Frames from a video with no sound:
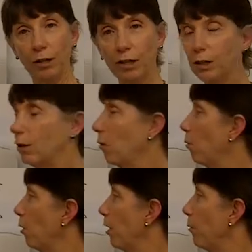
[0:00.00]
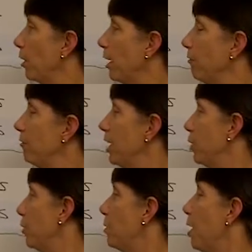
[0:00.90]
you, so don't worry, we're going to
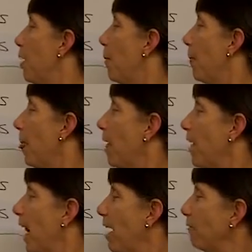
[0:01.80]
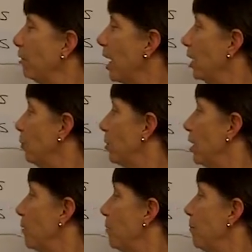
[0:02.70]
feed you. Then after lunch,
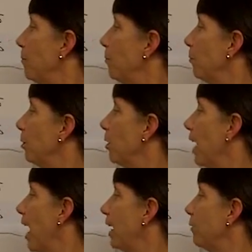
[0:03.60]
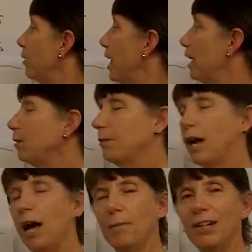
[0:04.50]
we'll take some
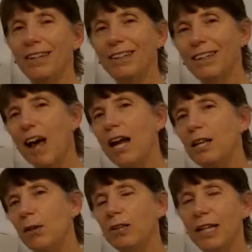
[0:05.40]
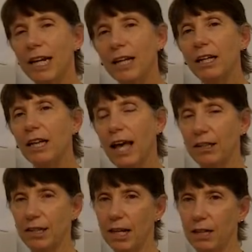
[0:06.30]
time to design those
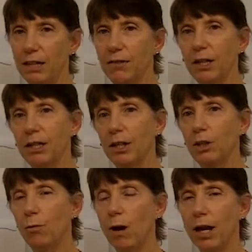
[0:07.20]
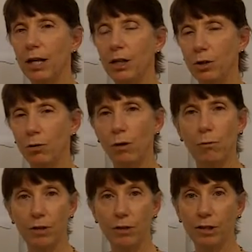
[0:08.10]
in-class activities that you want to do
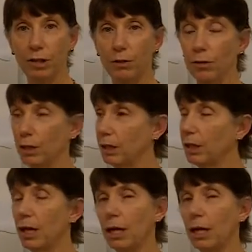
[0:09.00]
with your students.